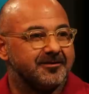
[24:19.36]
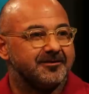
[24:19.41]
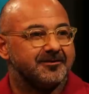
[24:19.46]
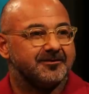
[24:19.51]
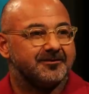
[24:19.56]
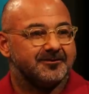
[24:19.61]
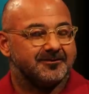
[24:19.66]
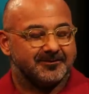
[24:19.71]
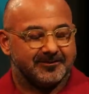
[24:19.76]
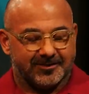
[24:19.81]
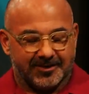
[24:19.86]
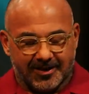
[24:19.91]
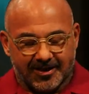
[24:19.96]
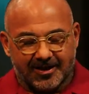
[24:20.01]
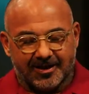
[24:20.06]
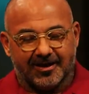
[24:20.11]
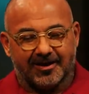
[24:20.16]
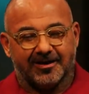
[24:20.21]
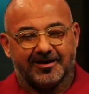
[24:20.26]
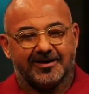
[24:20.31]
Really?
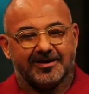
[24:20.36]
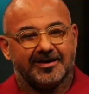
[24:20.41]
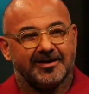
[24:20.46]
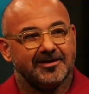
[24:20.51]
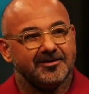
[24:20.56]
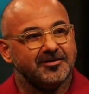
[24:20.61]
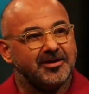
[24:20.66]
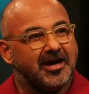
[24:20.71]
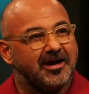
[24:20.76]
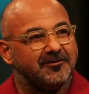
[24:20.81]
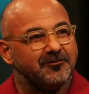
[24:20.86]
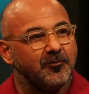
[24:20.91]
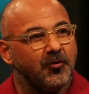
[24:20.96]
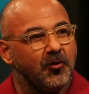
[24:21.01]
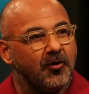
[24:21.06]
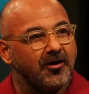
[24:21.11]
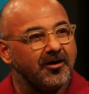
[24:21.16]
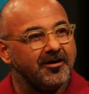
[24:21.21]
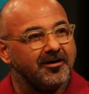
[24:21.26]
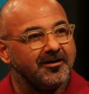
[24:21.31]
Yeah. Okay. Good. So good. You have so
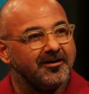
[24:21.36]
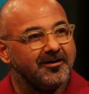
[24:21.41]
more? I gave.